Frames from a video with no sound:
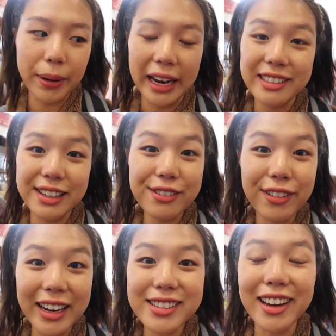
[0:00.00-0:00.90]
But I did
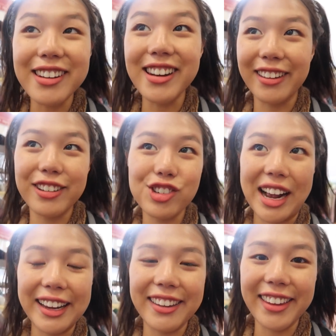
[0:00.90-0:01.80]
find another
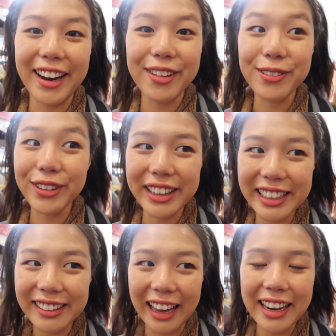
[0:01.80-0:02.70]
jacket that I
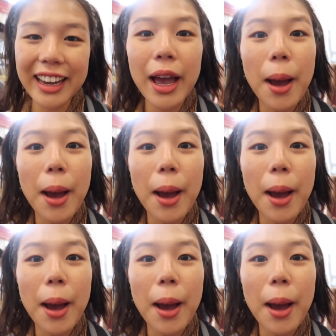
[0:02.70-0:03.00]
really like,